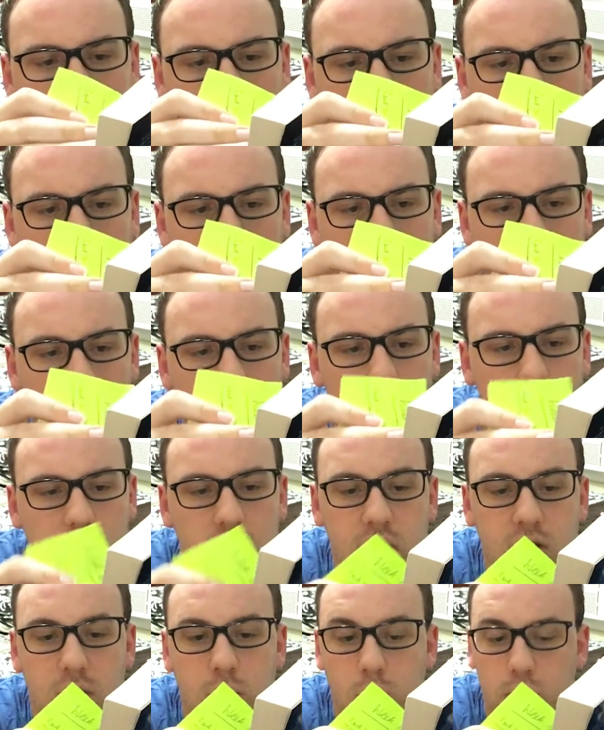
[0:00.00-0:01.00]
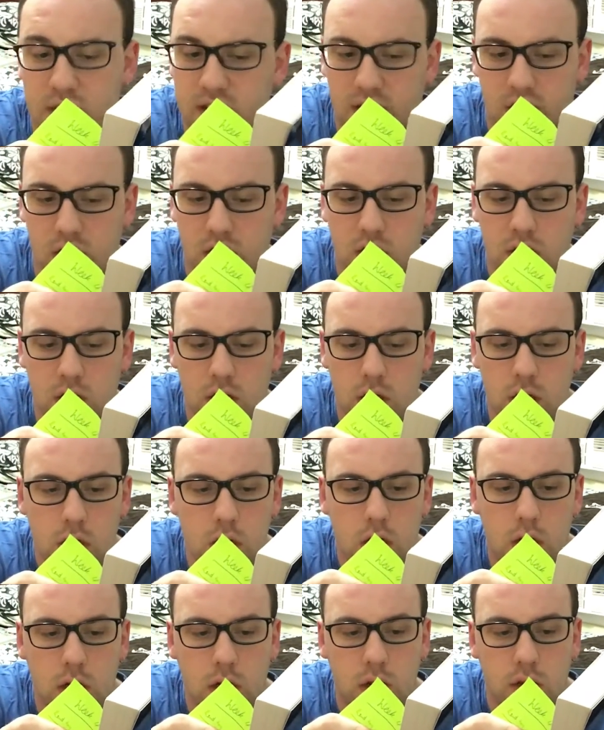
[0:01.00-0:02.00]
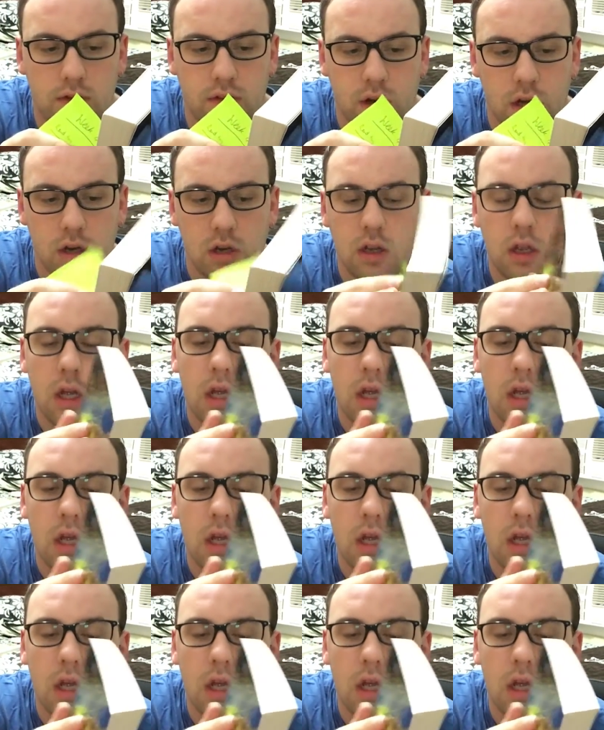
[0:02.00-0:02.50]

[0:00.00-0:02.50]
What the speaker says: there's a wizard on the front.